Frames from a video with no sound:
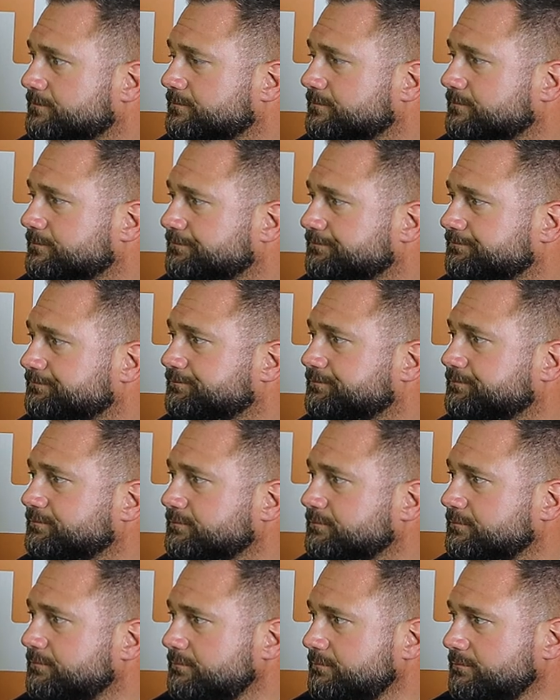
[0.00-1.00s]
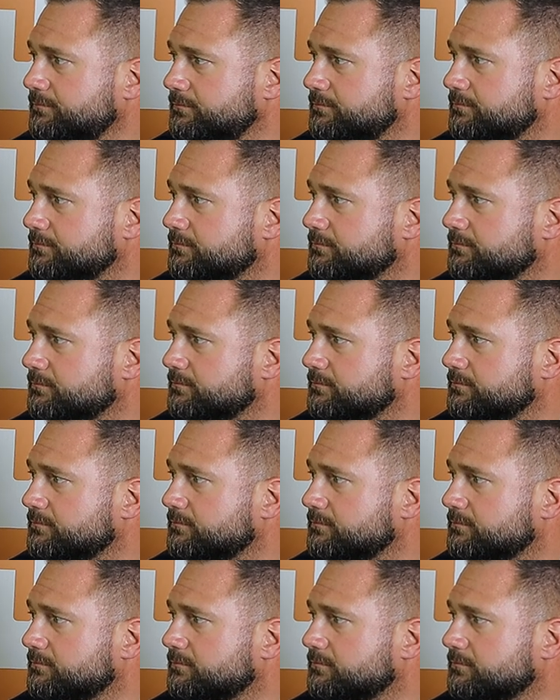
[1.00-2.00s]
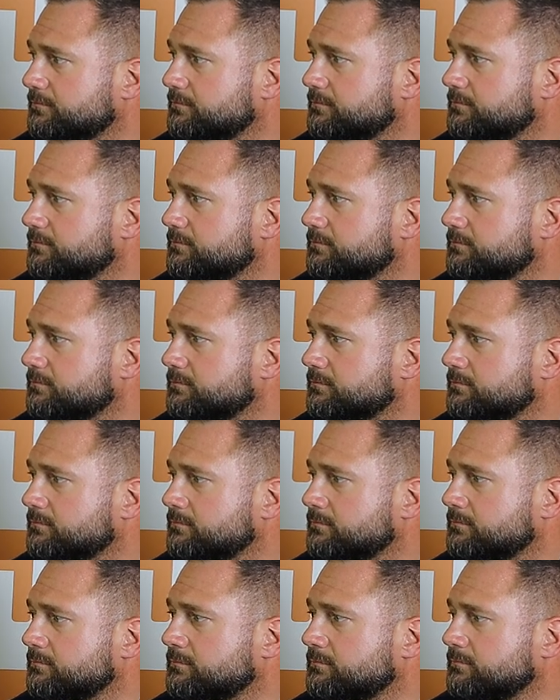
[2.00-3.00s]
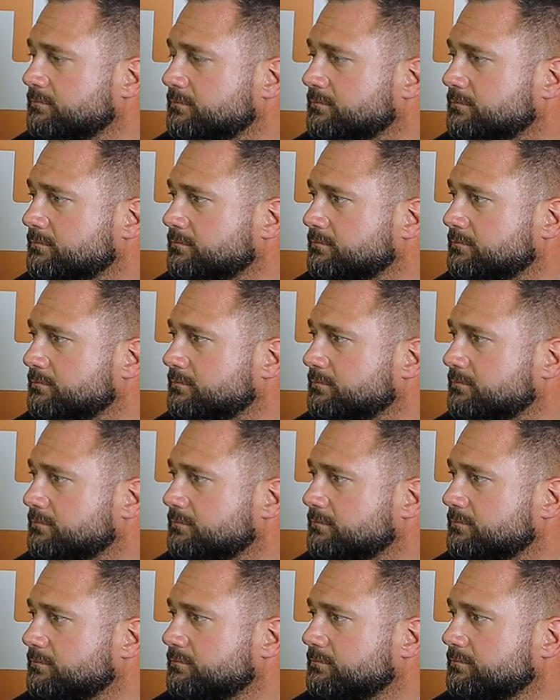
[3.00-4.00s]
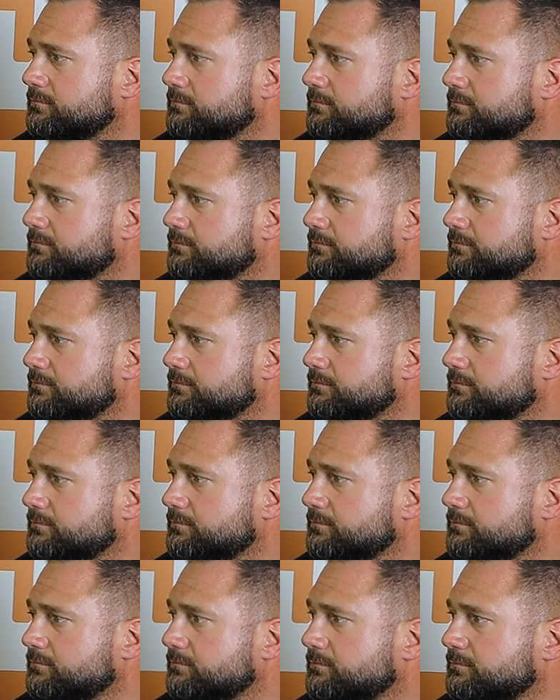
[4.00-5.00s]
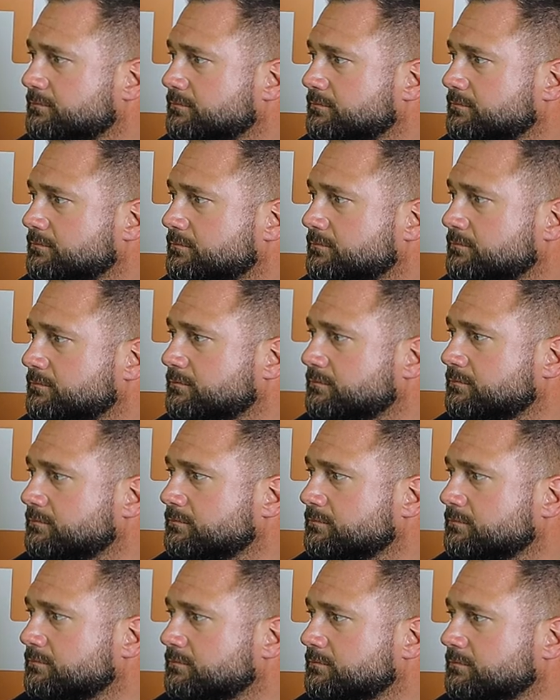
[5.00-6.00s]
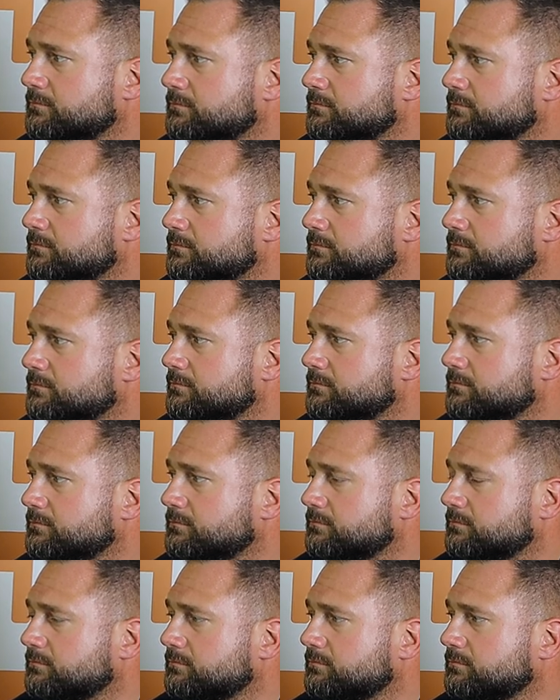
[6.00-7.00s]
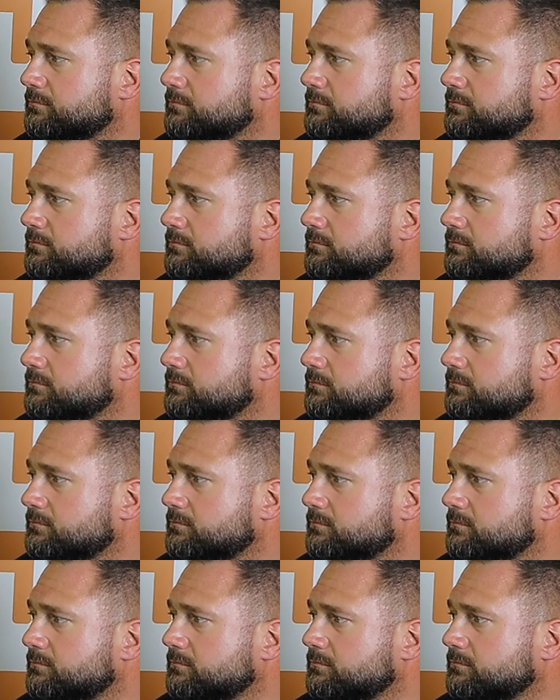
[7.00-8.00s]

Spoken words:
[no speech]